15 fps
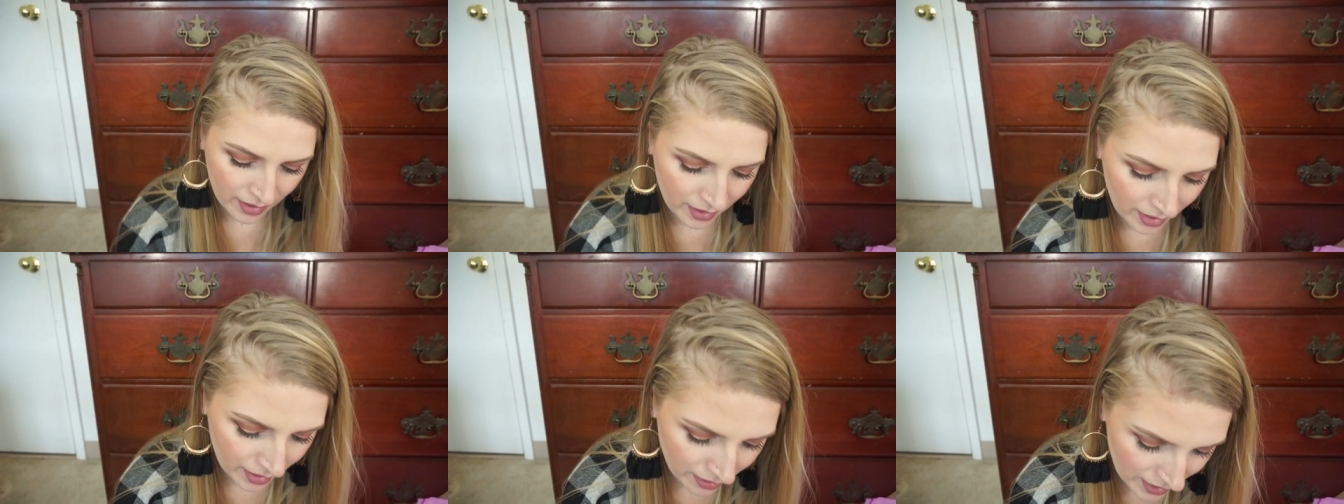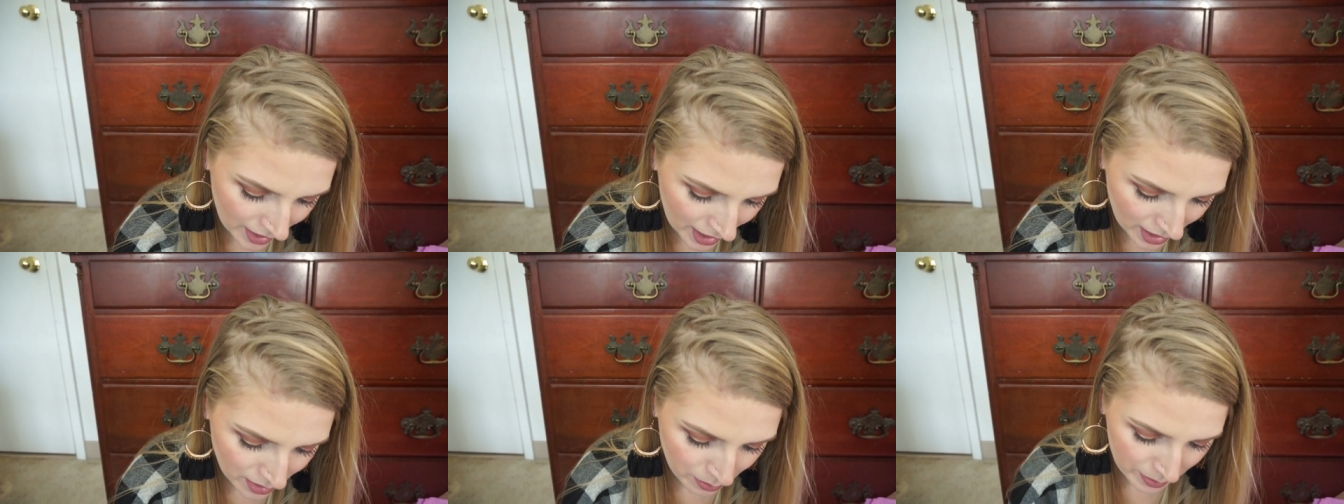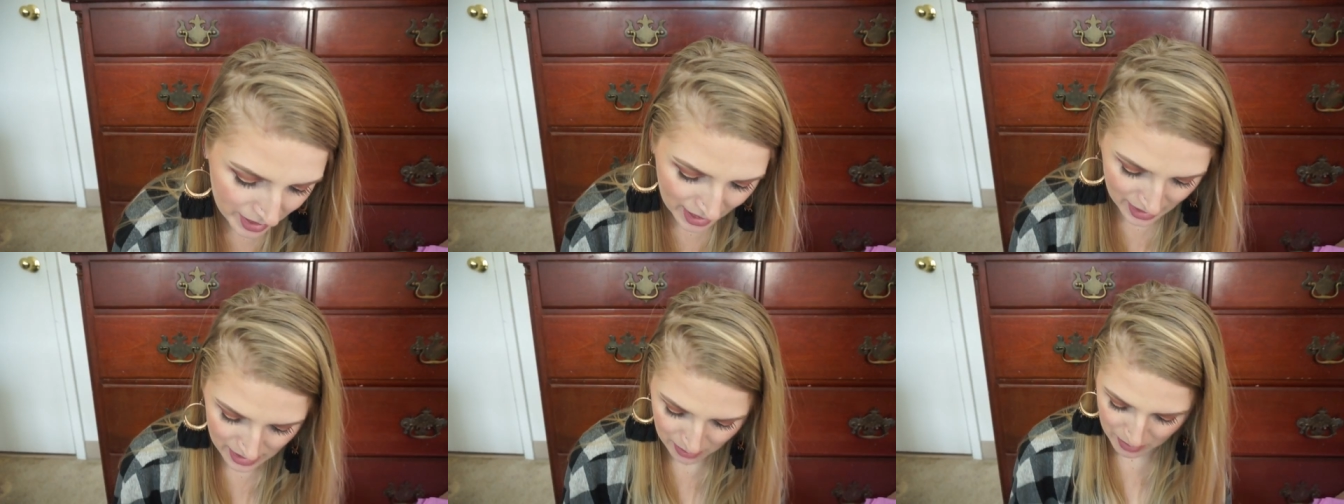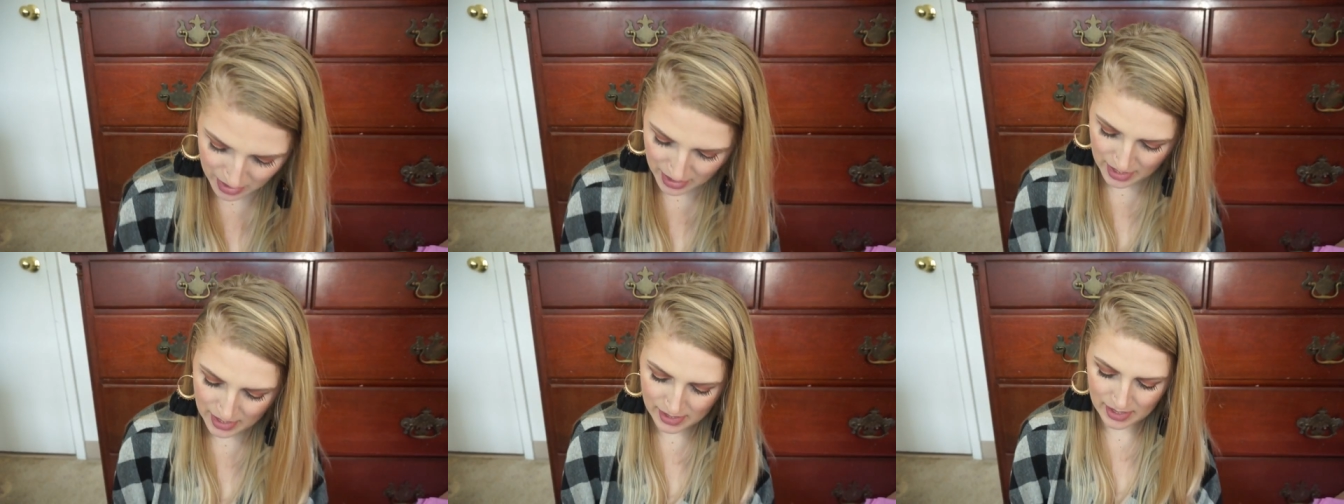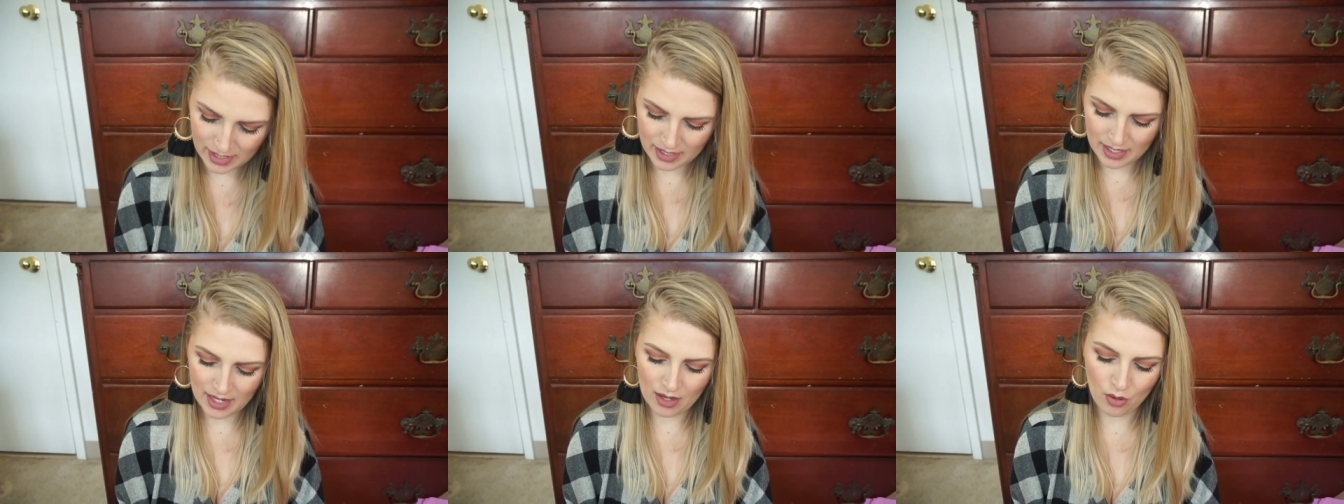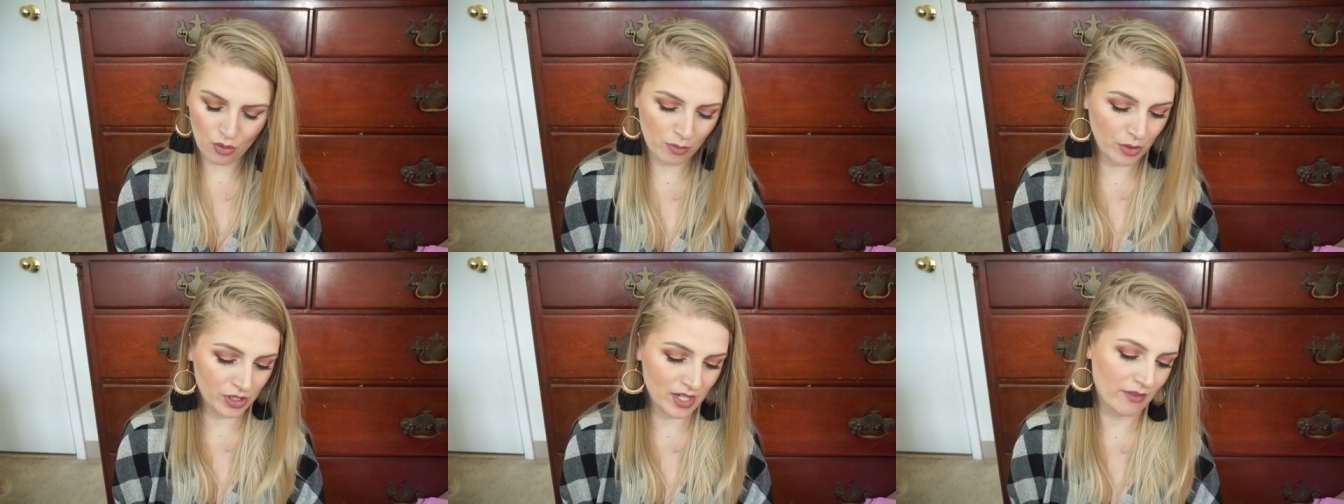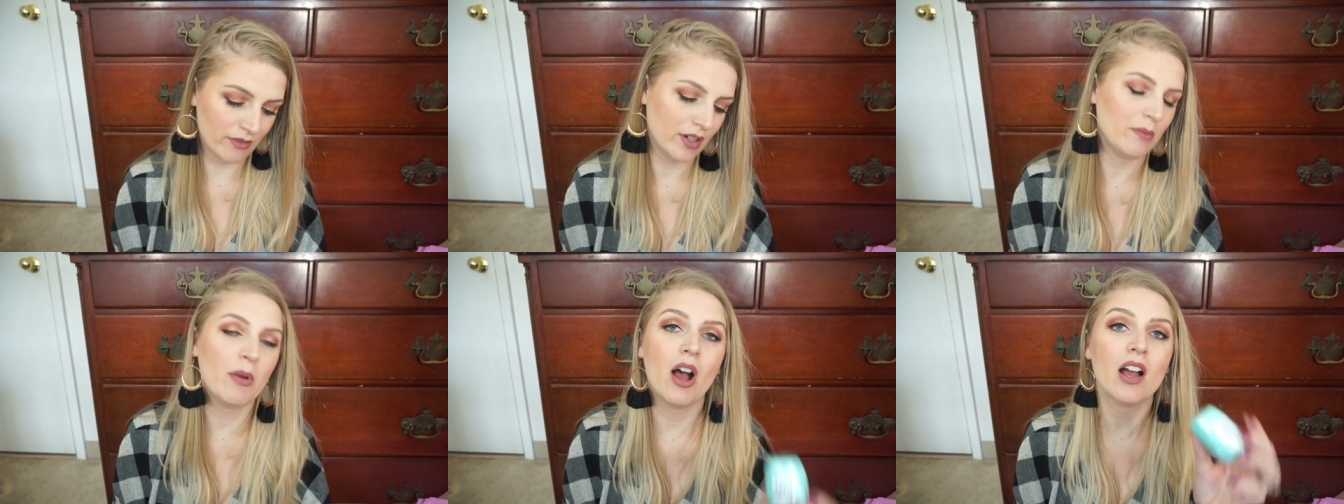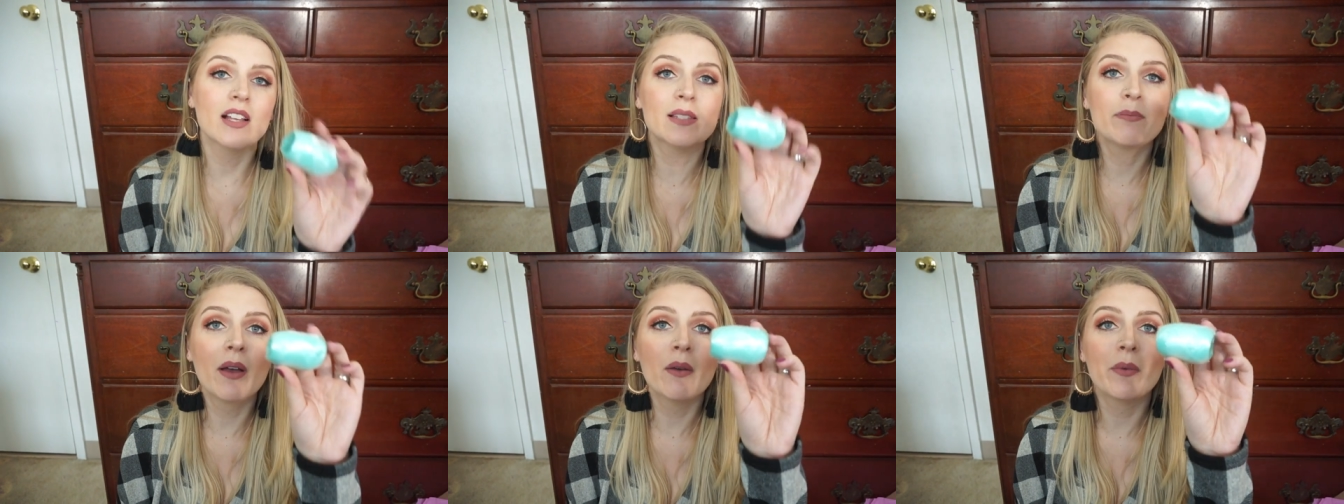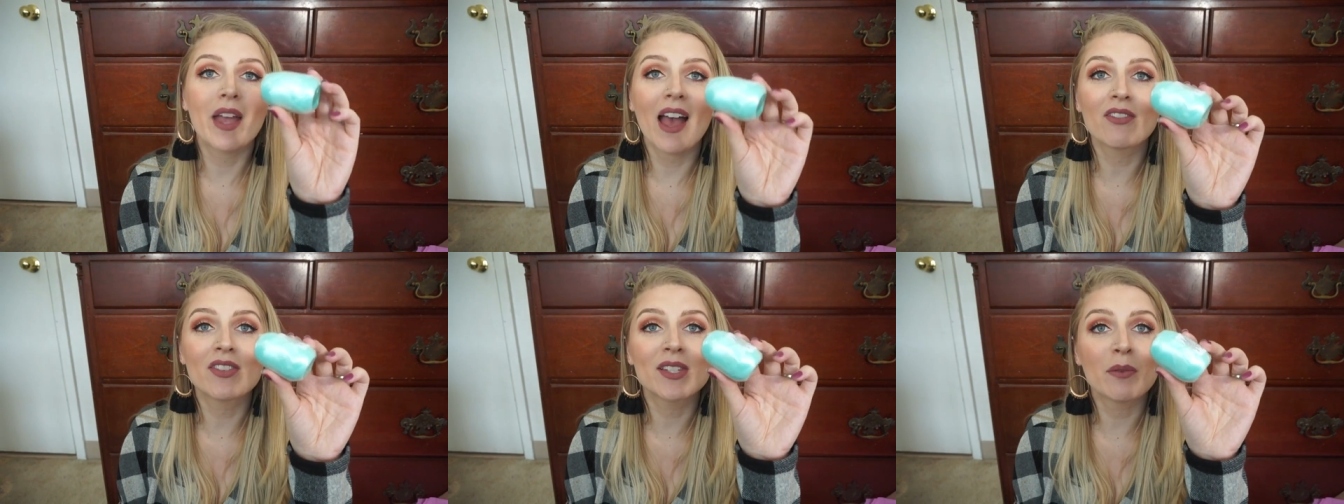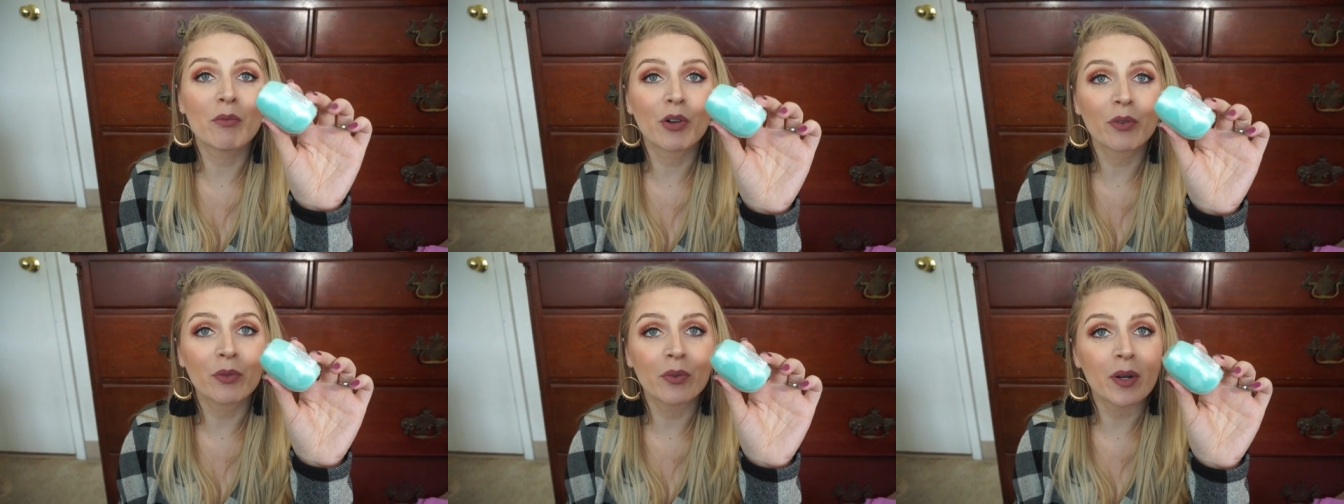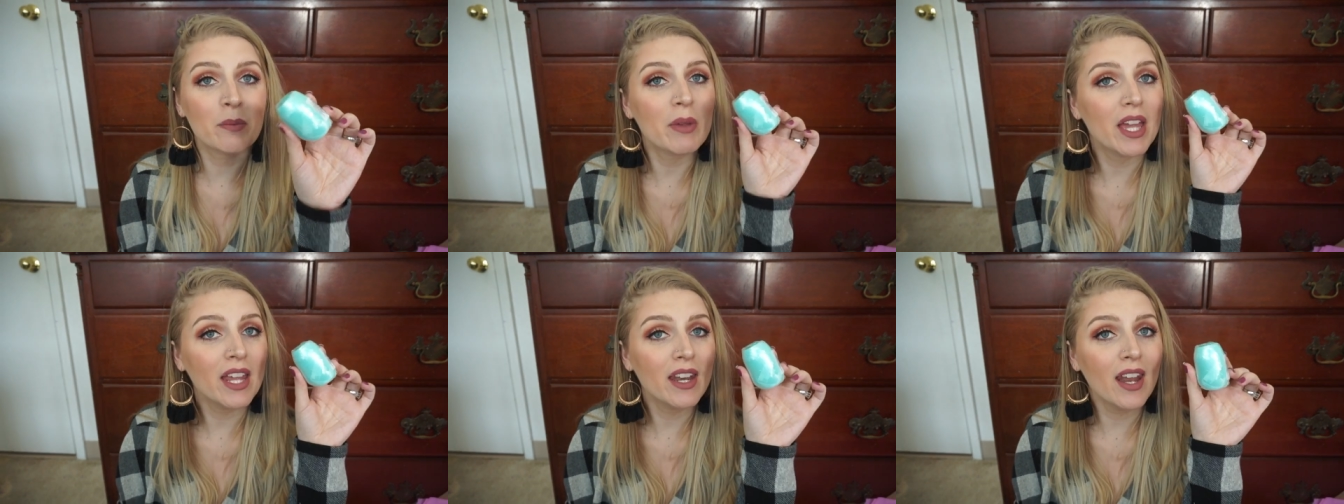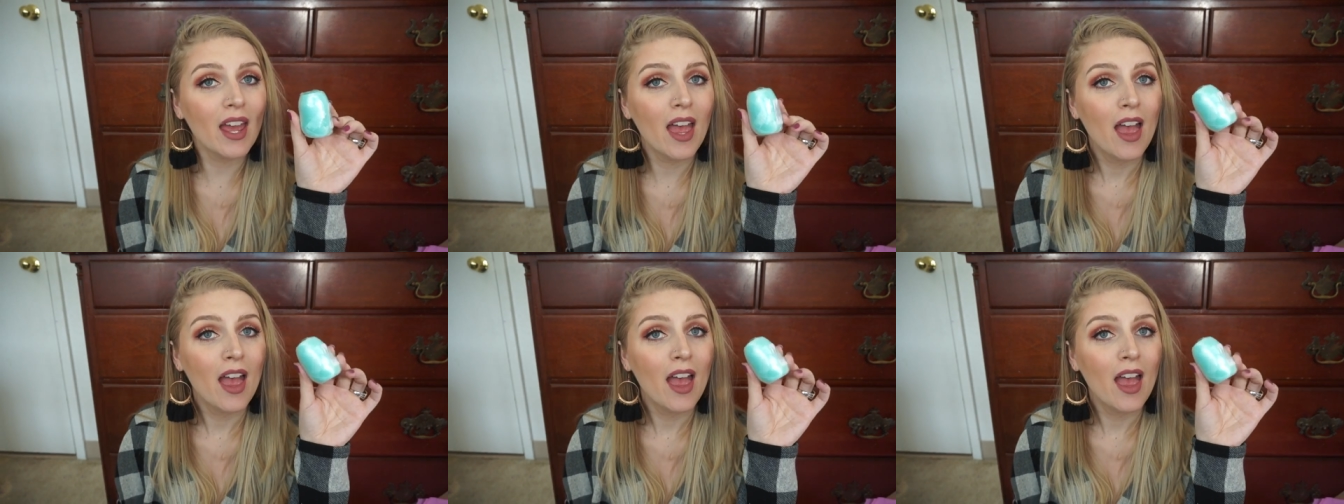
And then we get some of these in almost every box, but we have some ribbon